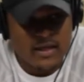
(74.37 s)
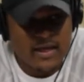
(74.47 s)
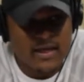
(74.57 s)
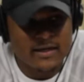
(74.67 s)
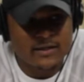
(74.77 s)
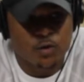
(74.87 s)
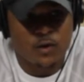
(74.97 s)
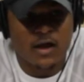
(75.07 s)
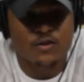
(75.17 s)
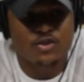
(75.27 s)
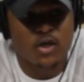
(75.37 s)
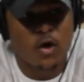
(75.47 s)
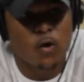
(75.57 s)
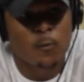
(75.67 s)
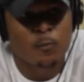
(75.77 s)
And throughout the
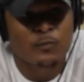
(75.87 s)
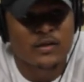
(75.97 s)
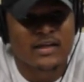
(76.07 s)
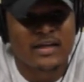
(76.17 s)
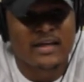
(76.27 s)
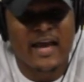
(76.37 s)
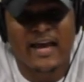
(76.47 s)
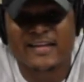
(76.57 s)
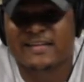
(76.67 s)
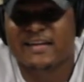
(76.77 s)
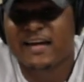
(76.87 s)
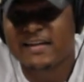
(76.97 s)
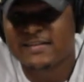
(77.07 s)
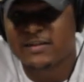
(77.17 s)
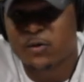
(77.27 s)
show, he has a
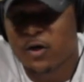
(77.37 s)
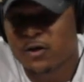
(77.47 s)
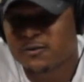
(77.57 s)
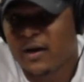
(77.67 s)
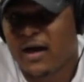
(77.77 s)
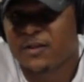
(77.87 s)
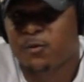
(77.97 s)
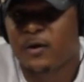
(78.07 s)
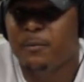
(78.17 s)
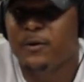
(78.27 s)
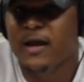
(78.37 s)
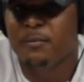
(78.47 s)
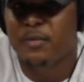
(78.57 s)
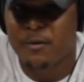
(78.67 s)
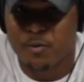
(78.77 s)
cousin who goes by the rapper name
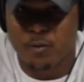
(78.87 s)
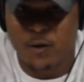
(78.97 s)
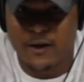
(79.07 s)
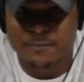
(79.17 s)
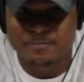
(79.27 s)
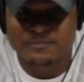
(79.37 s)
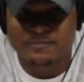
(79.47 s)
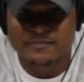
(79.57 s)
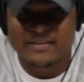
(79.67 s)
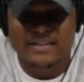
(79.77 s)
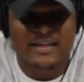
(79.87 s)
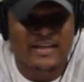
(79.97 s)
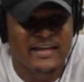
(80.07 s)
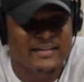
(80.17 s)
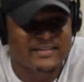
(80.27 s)
Paperboy.
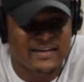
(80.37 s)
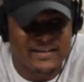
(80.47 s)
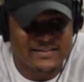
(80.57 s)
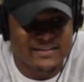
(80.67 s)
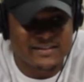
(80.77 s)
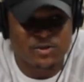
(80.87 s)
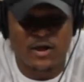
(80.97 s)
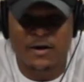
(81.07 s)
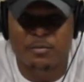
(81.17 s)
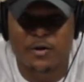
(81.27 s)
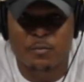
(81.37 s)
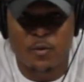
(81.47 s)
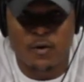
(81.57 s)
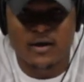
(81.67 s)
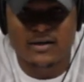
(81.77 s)
He and his cousin, he's trying to put him
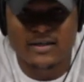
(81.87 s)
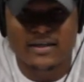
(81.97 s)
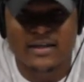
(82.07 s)
on.